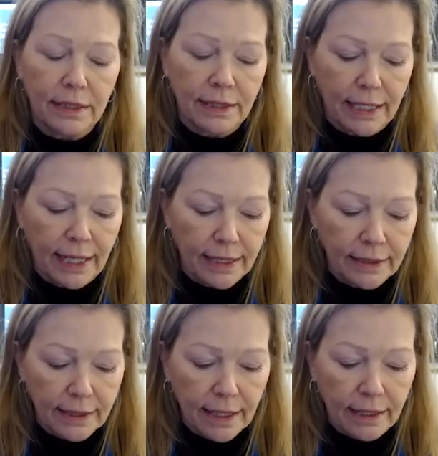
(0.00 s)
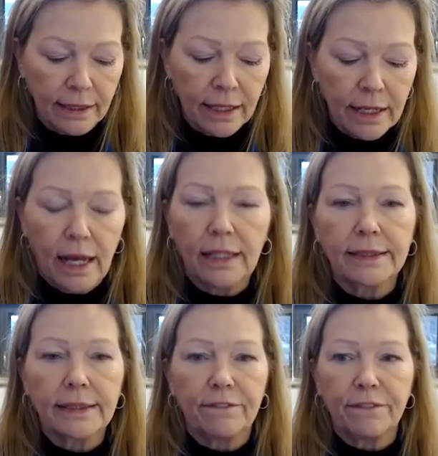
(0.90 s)
sitting as an
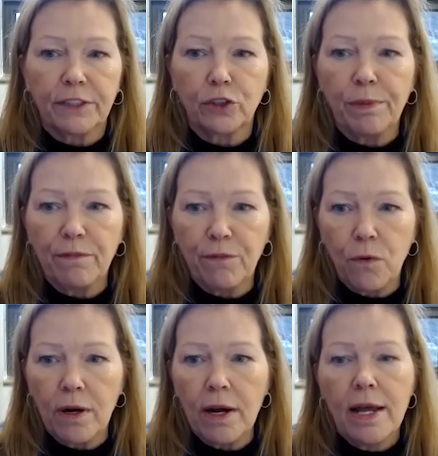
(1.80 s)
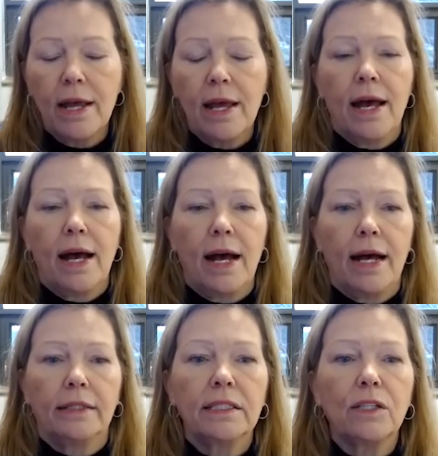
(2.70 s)
elected official before.
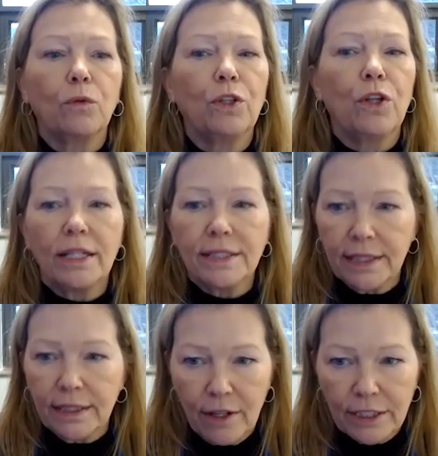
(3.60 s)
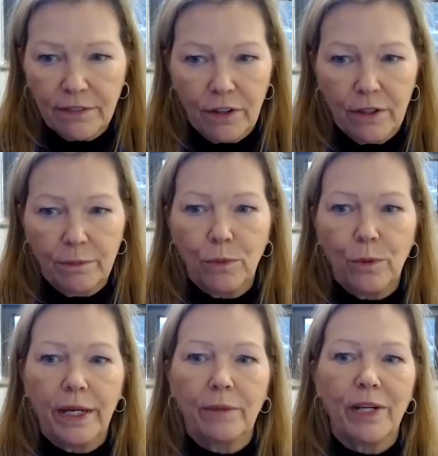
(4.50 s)
So lots and lots of
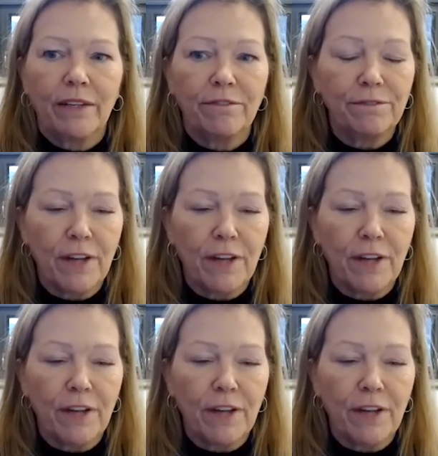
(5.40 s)
onboarding. We had